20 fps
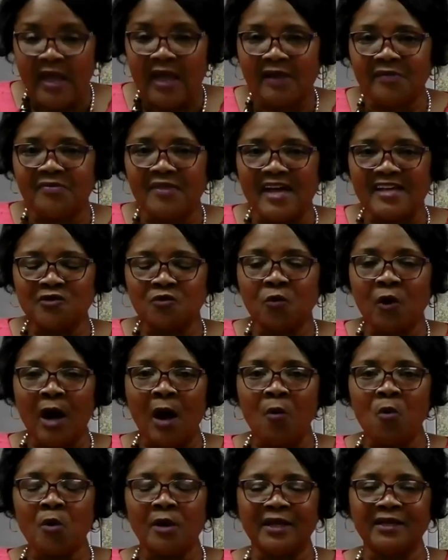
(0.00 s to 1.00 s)
And that's where
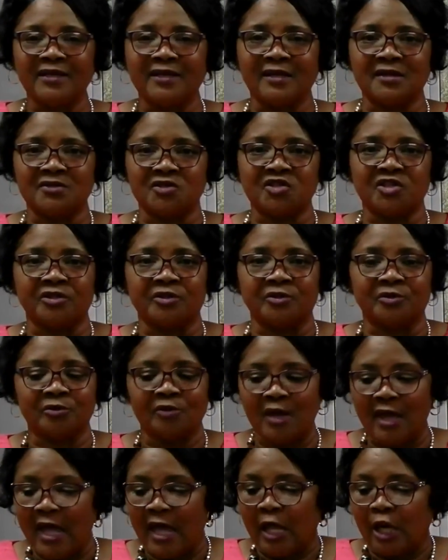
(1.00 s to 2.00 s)
I want to get
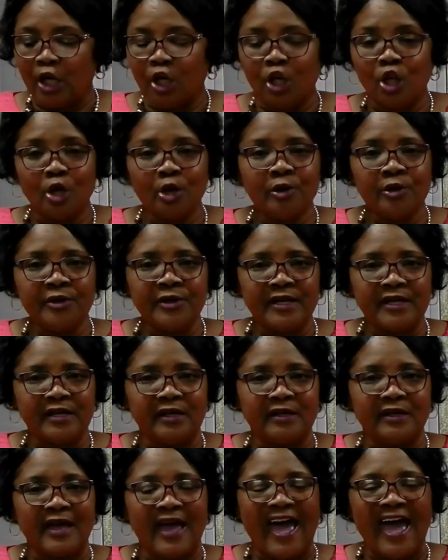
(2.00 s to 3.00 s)
to
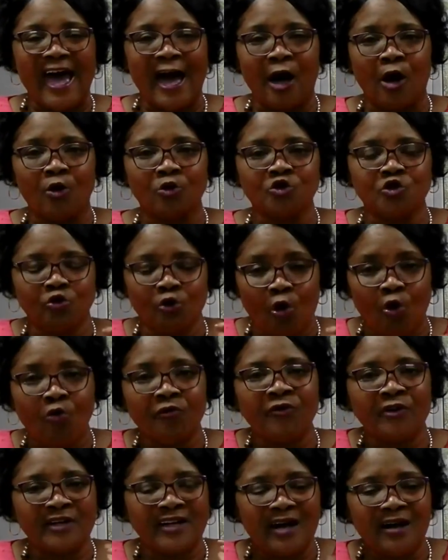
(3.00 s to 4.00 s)
learning how to
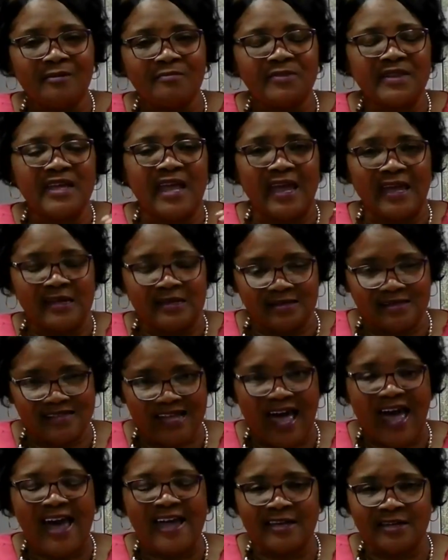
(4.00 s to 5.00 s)
overcome the
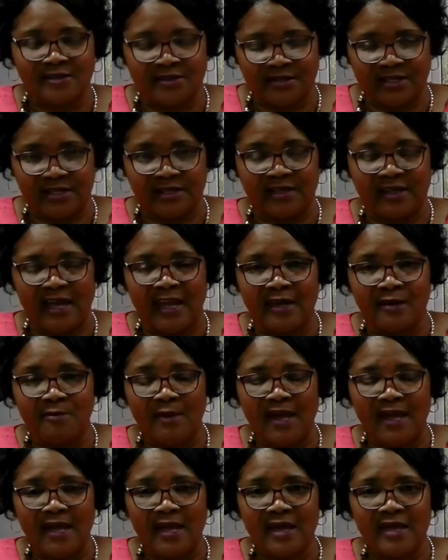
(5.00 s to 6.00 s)
anxiety,
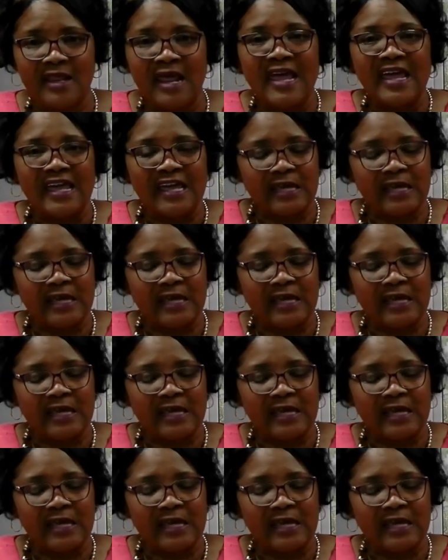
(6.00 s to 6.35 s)
amen,